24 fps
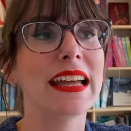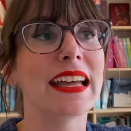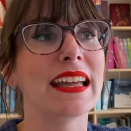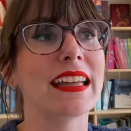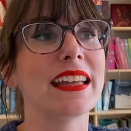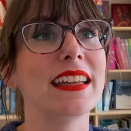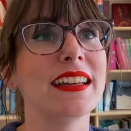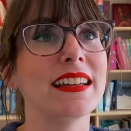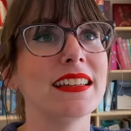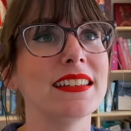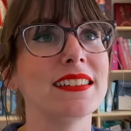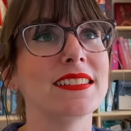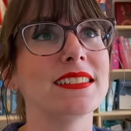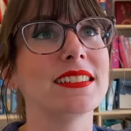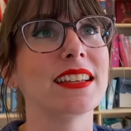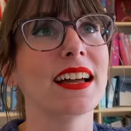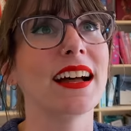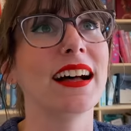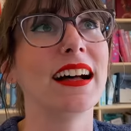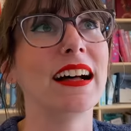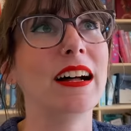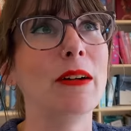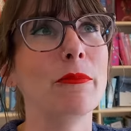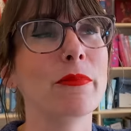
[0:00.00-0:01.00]
And
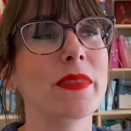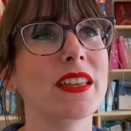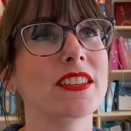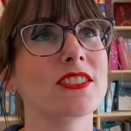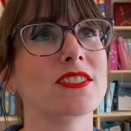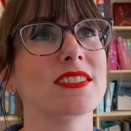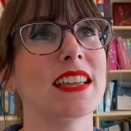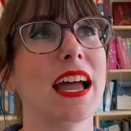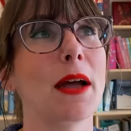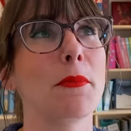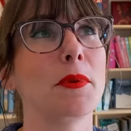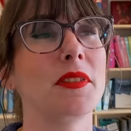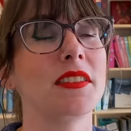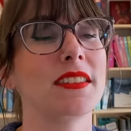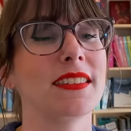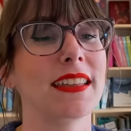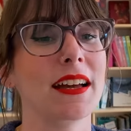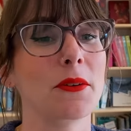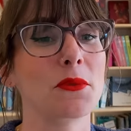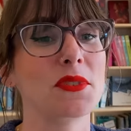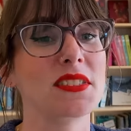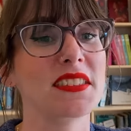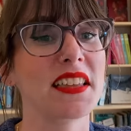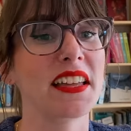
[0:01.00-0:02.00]
um, it just happened that that
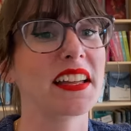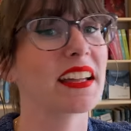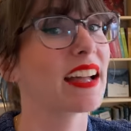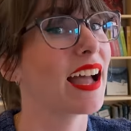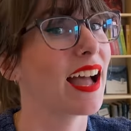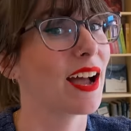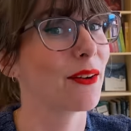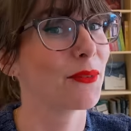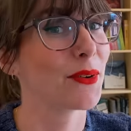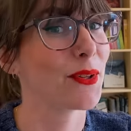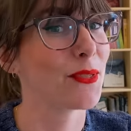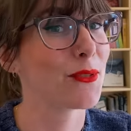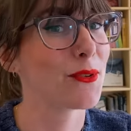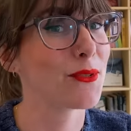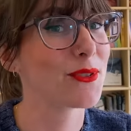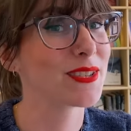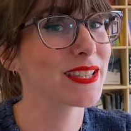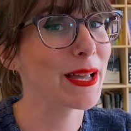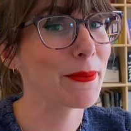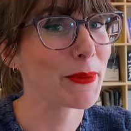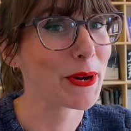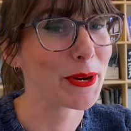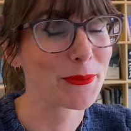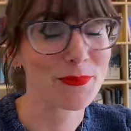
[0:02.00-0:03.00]
was like halfway through the
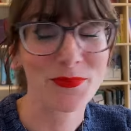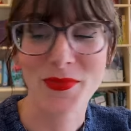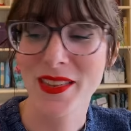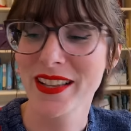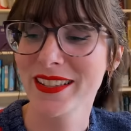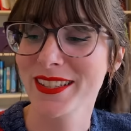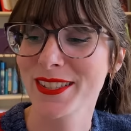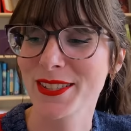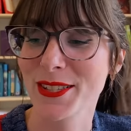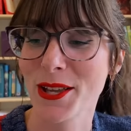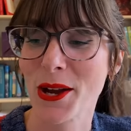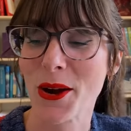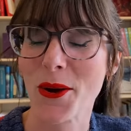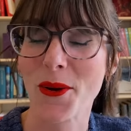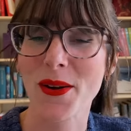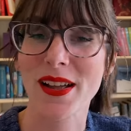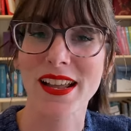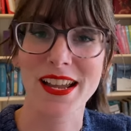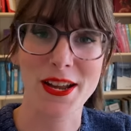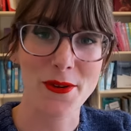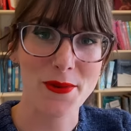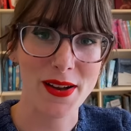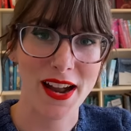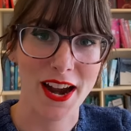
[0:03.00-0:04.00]
summer. So
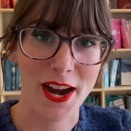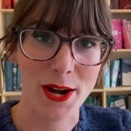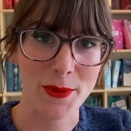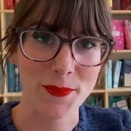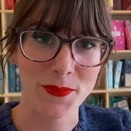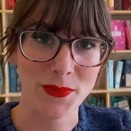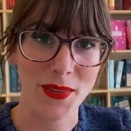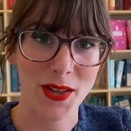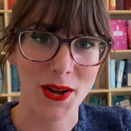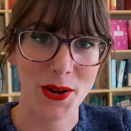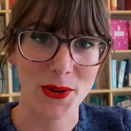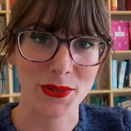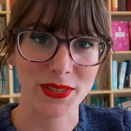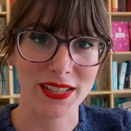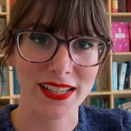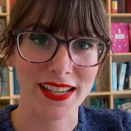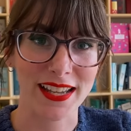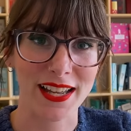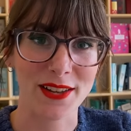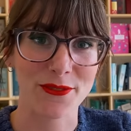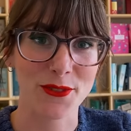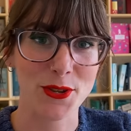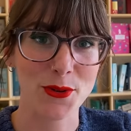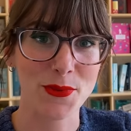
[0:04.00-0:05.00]
here we are, only
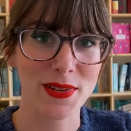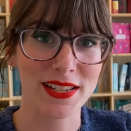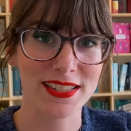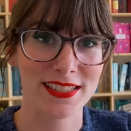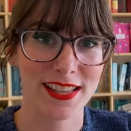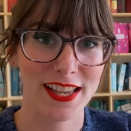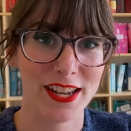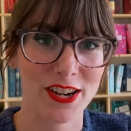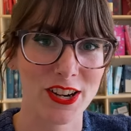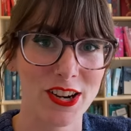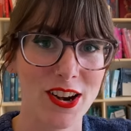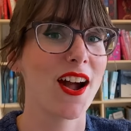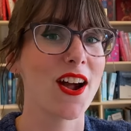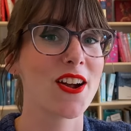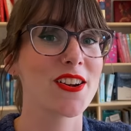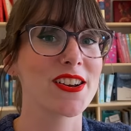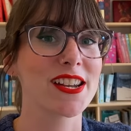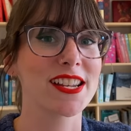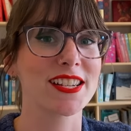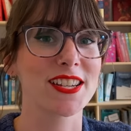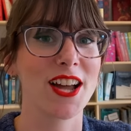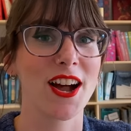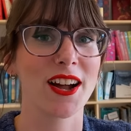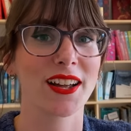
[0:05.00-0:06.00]
a few weeks later,
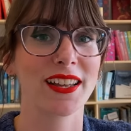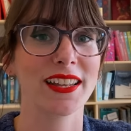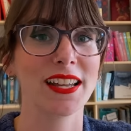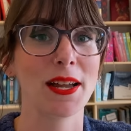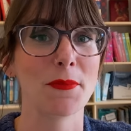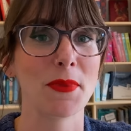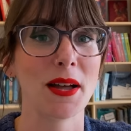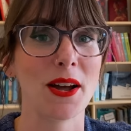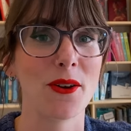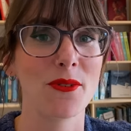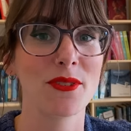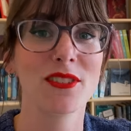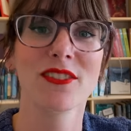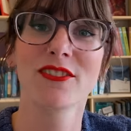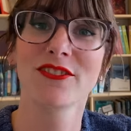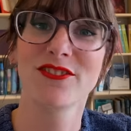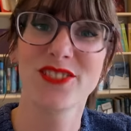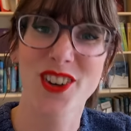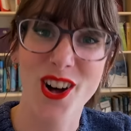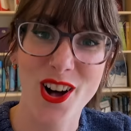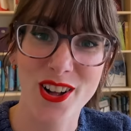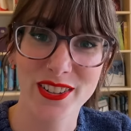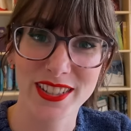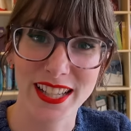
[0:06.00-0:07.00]
already talking about
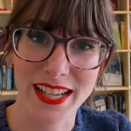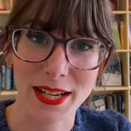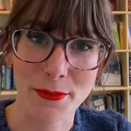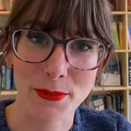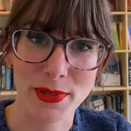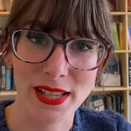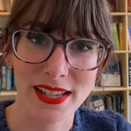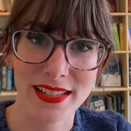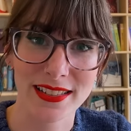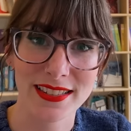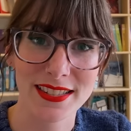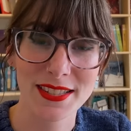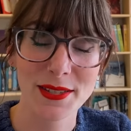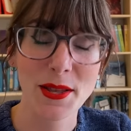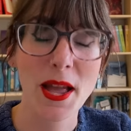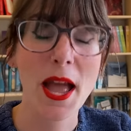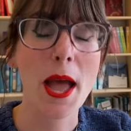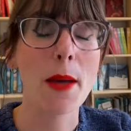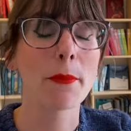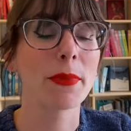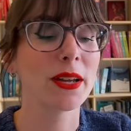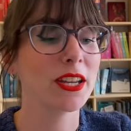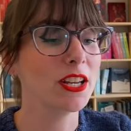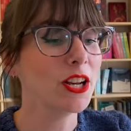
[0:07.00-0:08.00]
fall knitting plans.
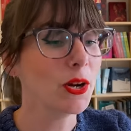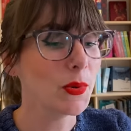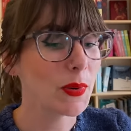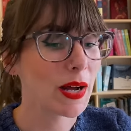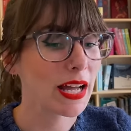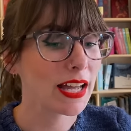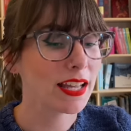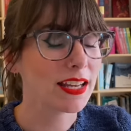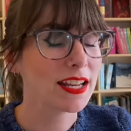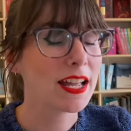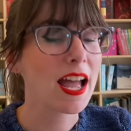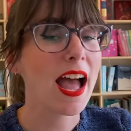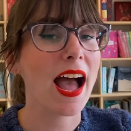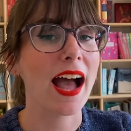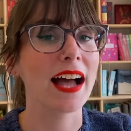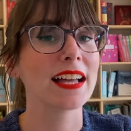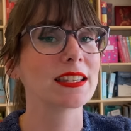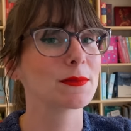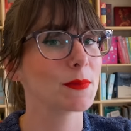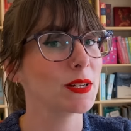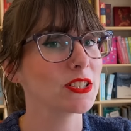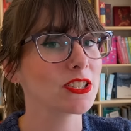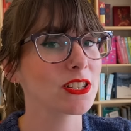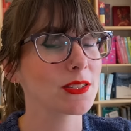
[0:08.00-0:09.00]
But you know what? As
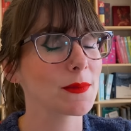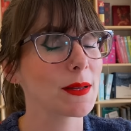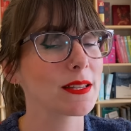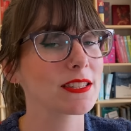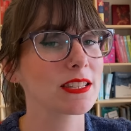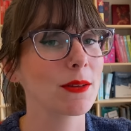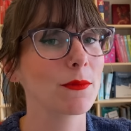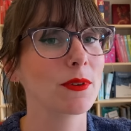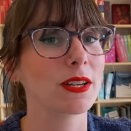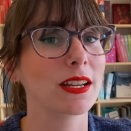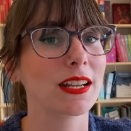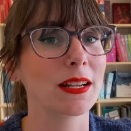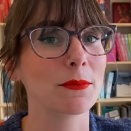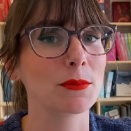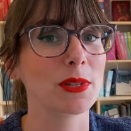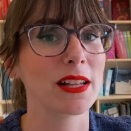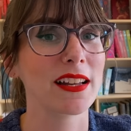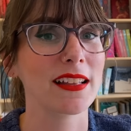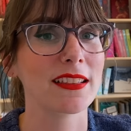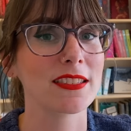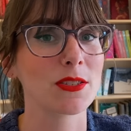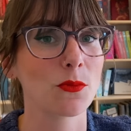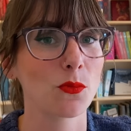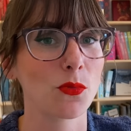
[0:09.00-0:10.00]
much as my summer knitting
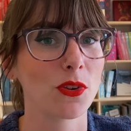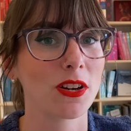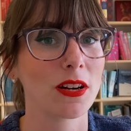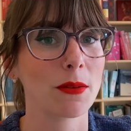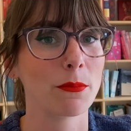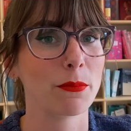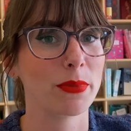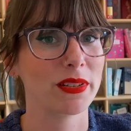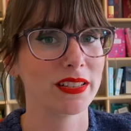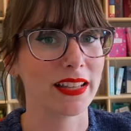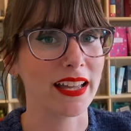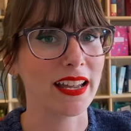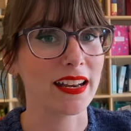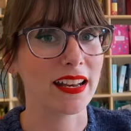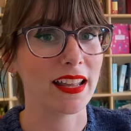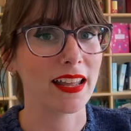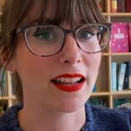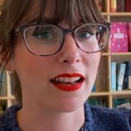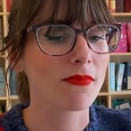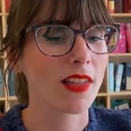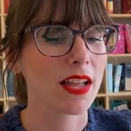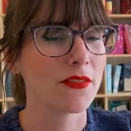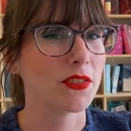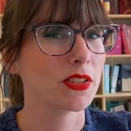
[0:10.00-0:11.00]
plans were
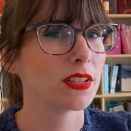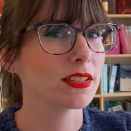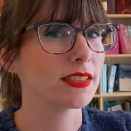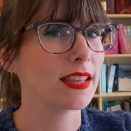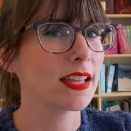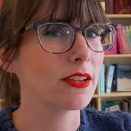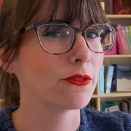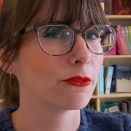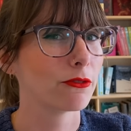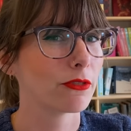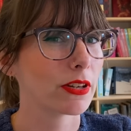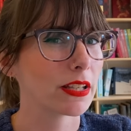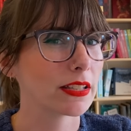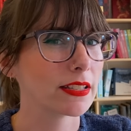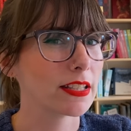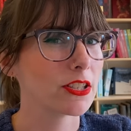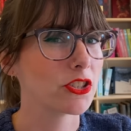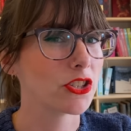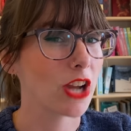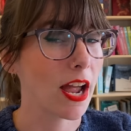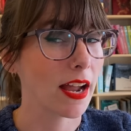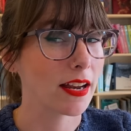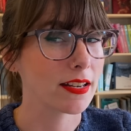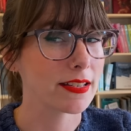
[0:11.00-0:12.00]
belated, I feel like they really
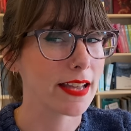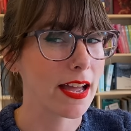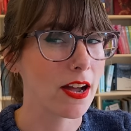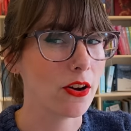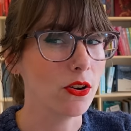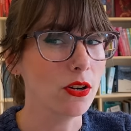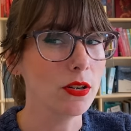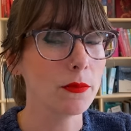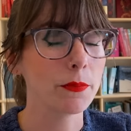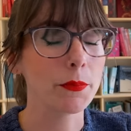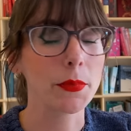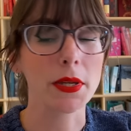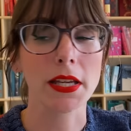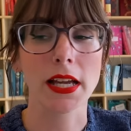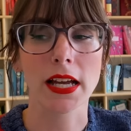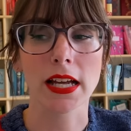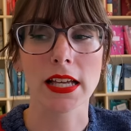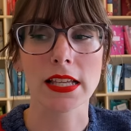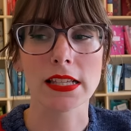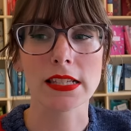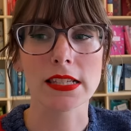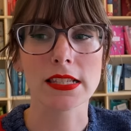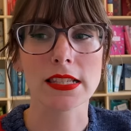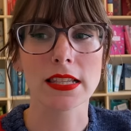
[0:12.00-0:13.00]
checked out
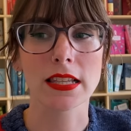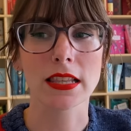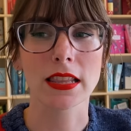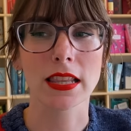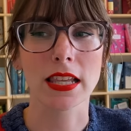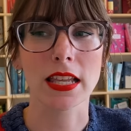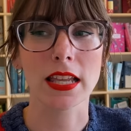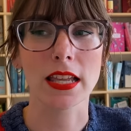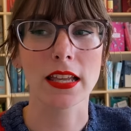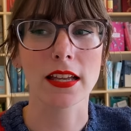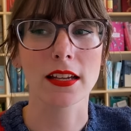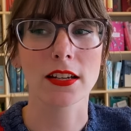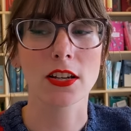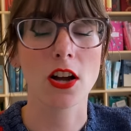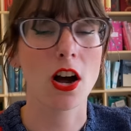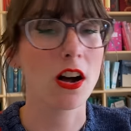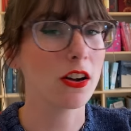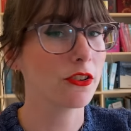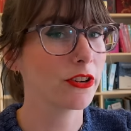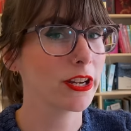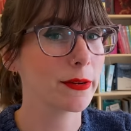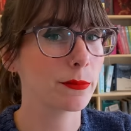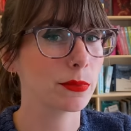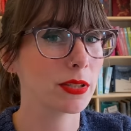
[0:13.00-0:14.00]
because the
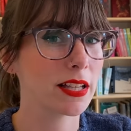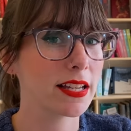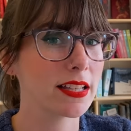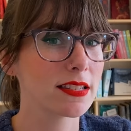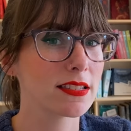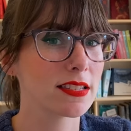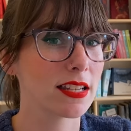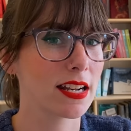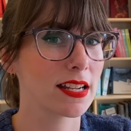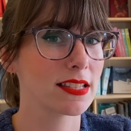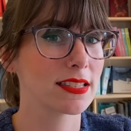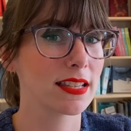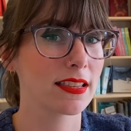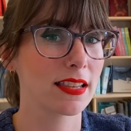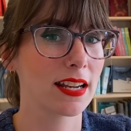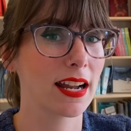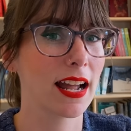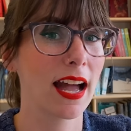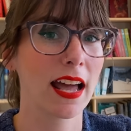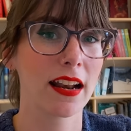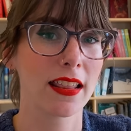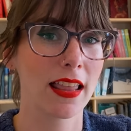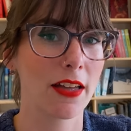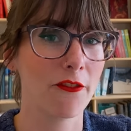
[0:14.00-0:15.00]
concrete plans that I said that I
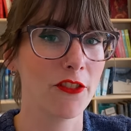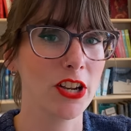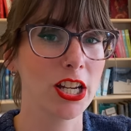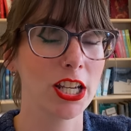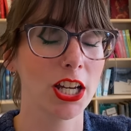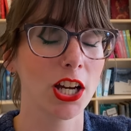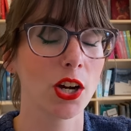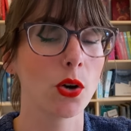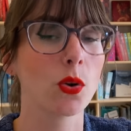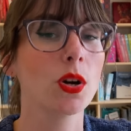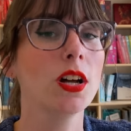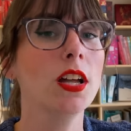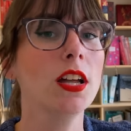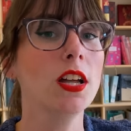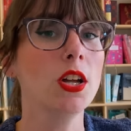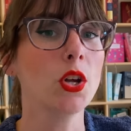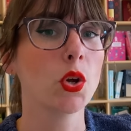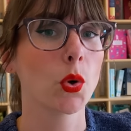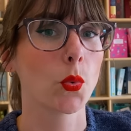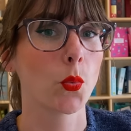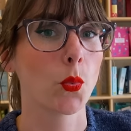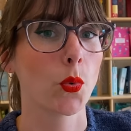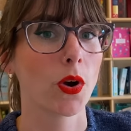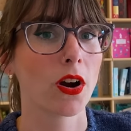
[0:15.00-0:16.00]
had in that video
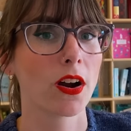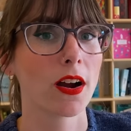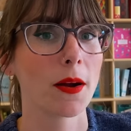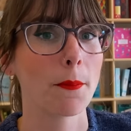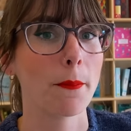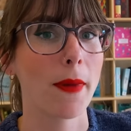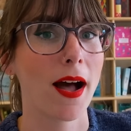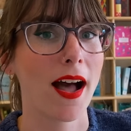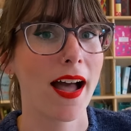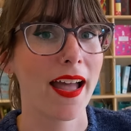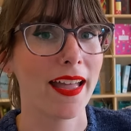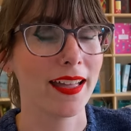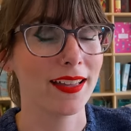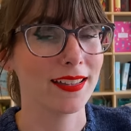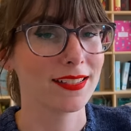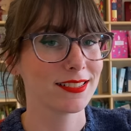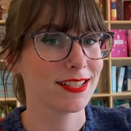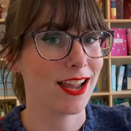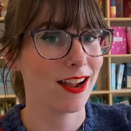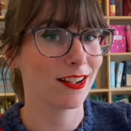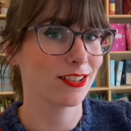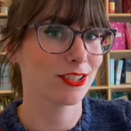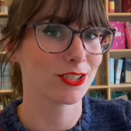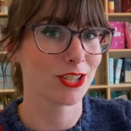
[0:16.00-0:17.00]
were my
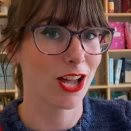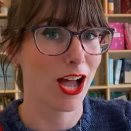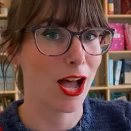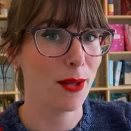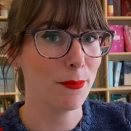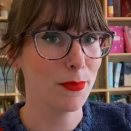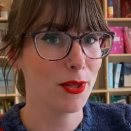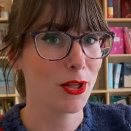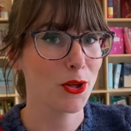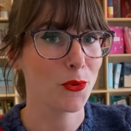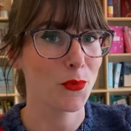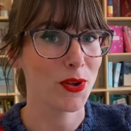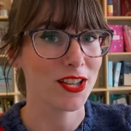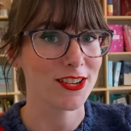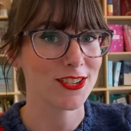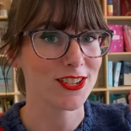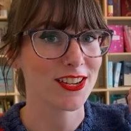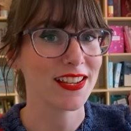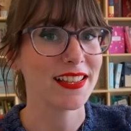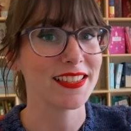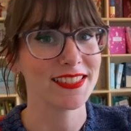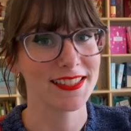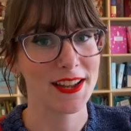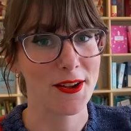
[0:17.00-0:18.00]
Tekla top, which
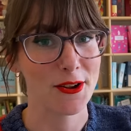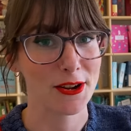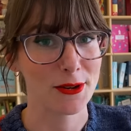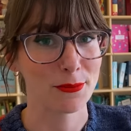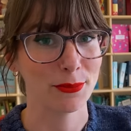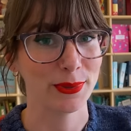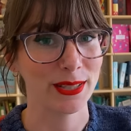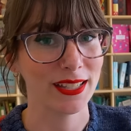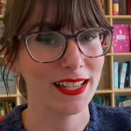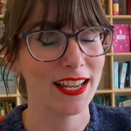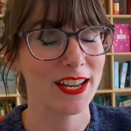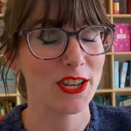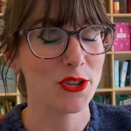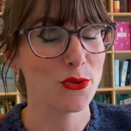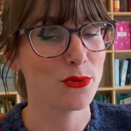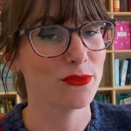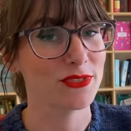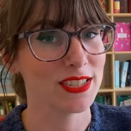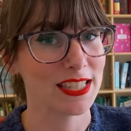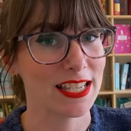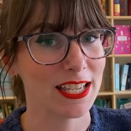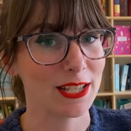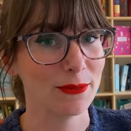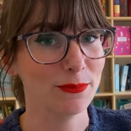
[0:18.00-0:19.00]
is now complete and you have
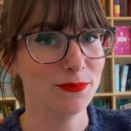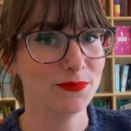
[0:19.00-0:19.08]
seen,